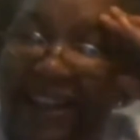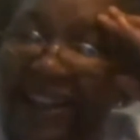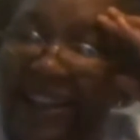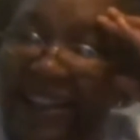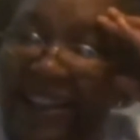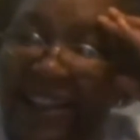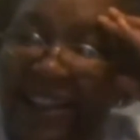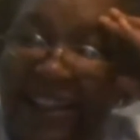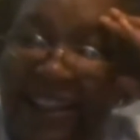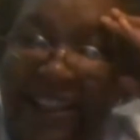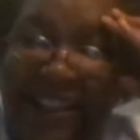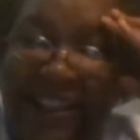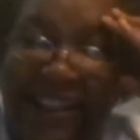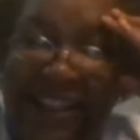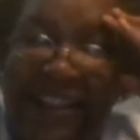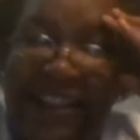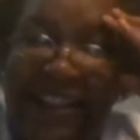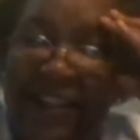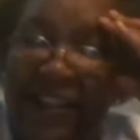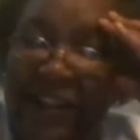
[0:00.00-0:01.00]

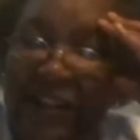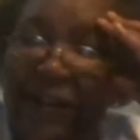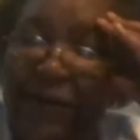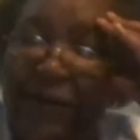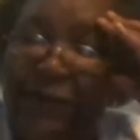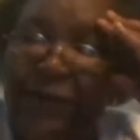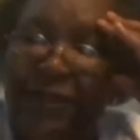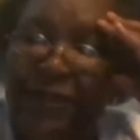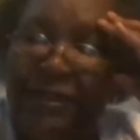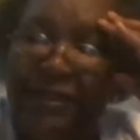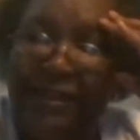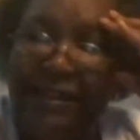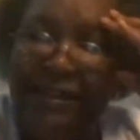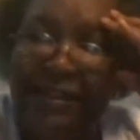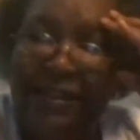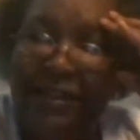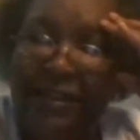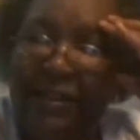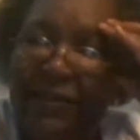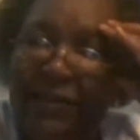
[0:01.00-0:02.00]
Yes. No more
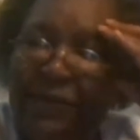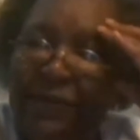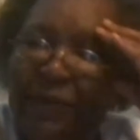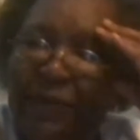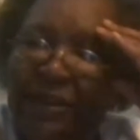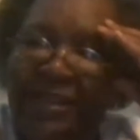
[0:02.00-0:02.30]
pimp walks